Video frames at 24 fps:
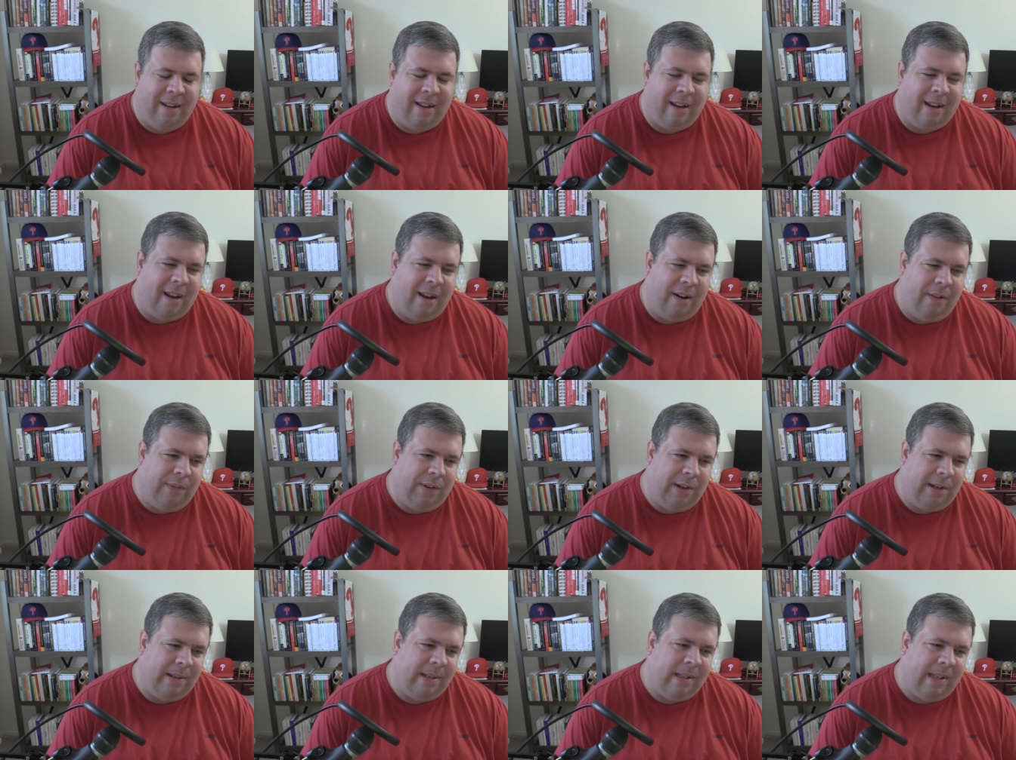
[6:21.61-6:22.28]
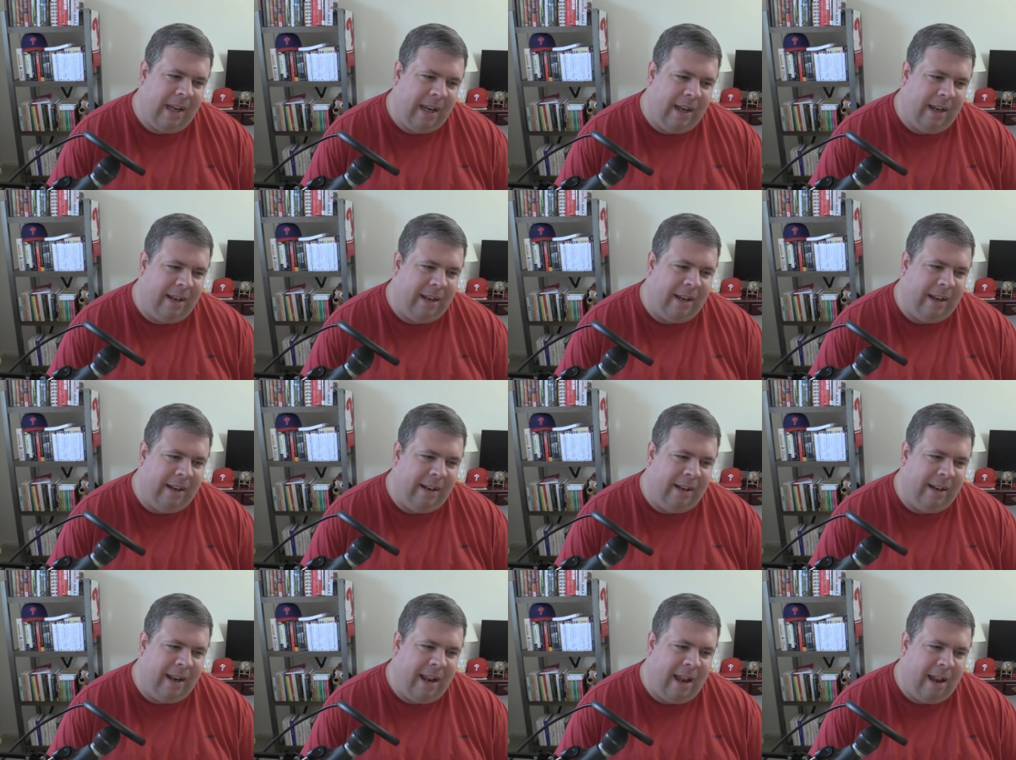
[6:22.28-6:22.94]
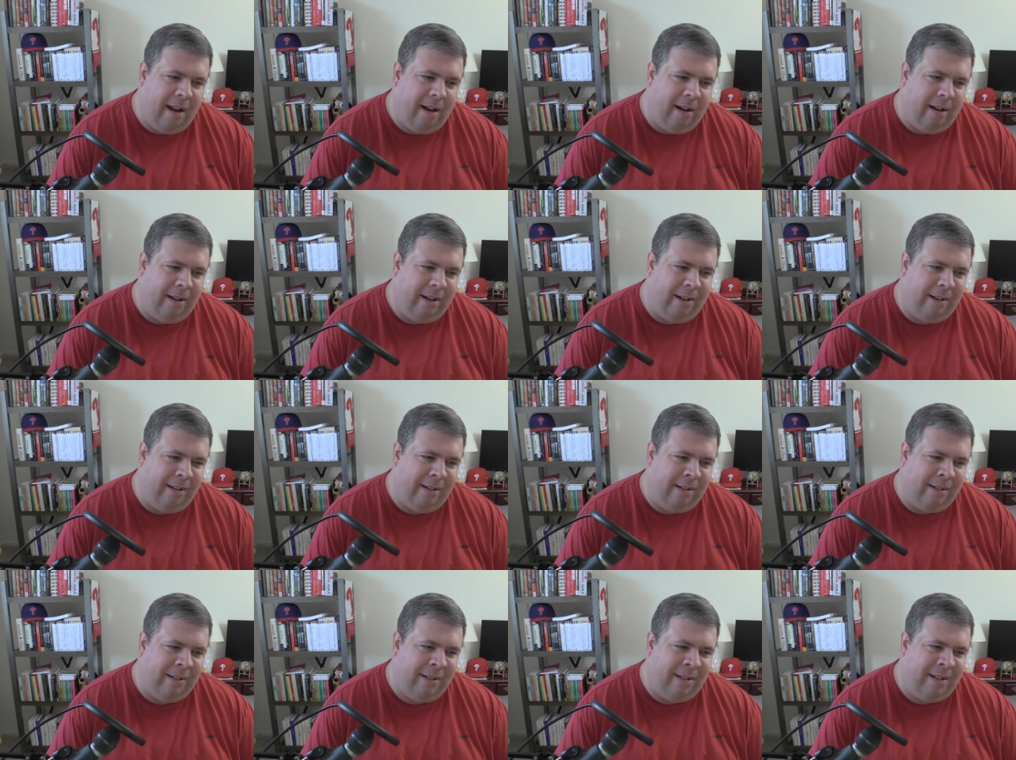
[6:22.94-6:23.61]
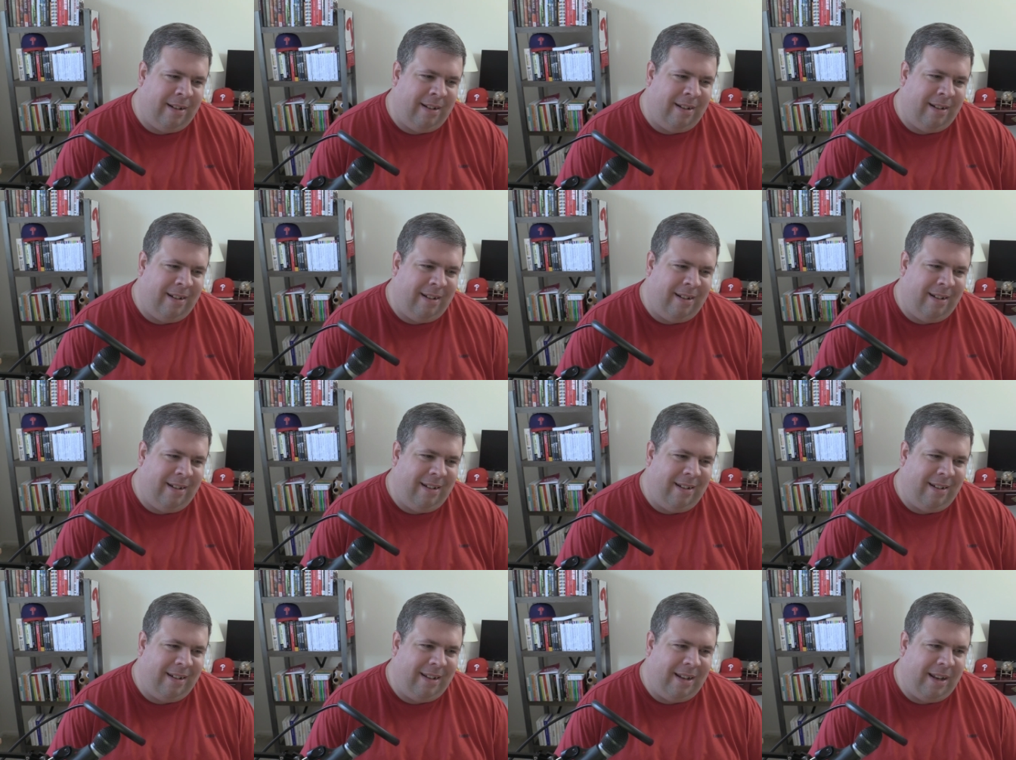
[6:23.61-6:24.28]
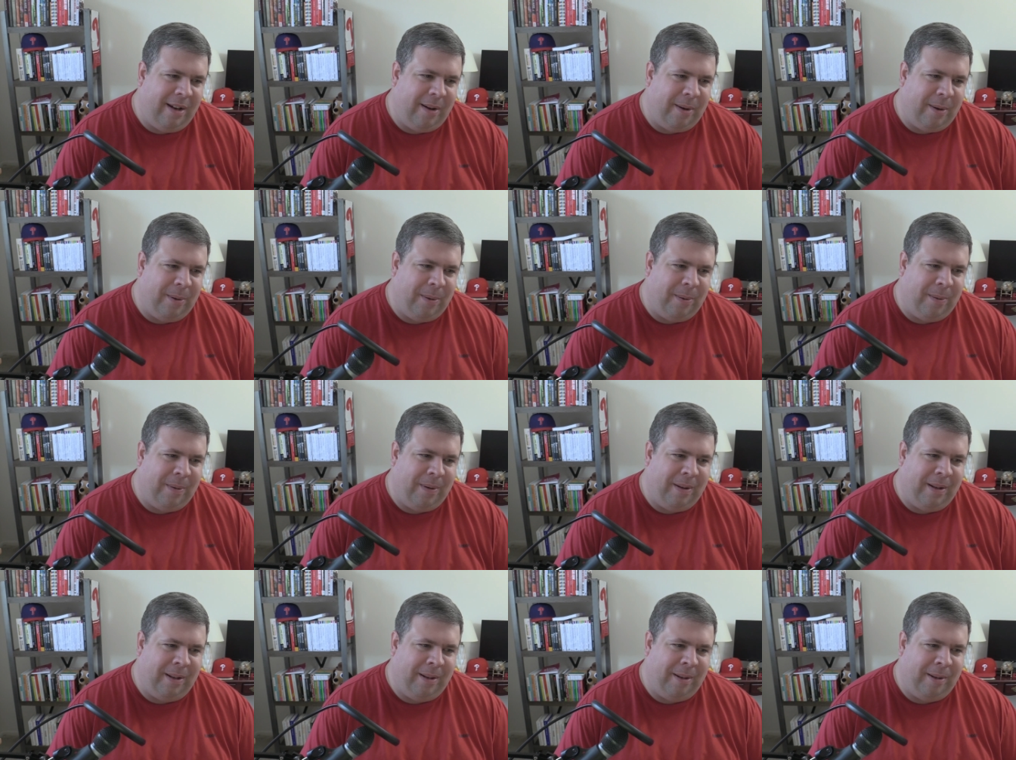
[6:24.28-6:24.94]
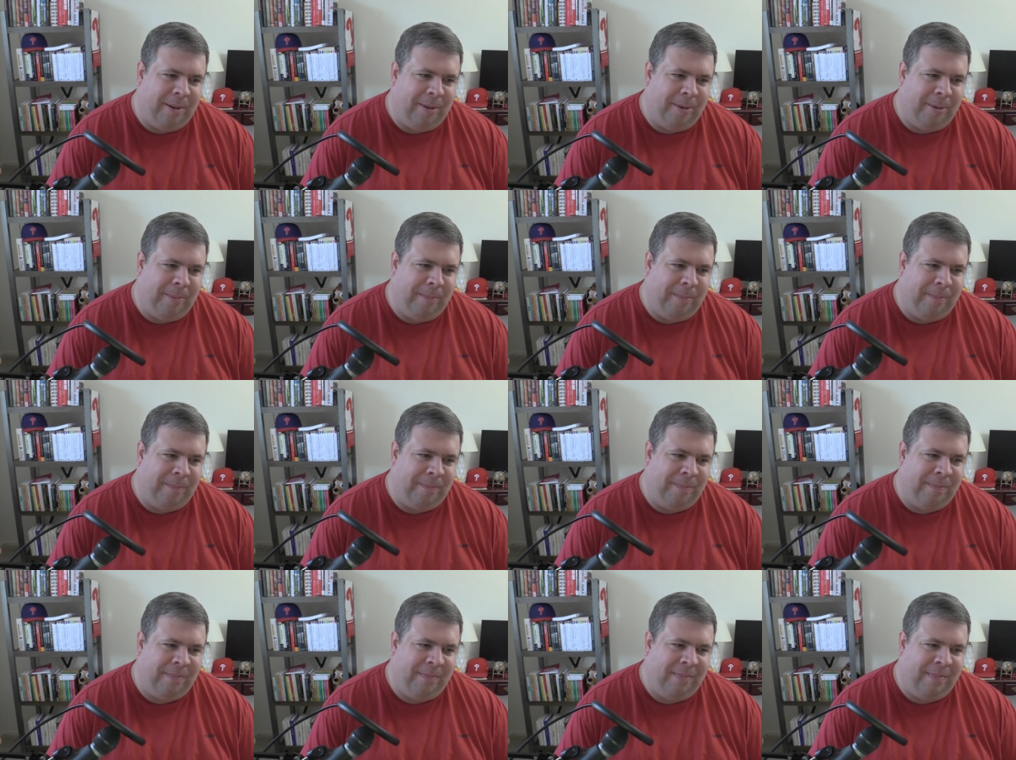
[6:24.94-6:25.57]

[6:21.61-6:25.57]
kind of understanding how you know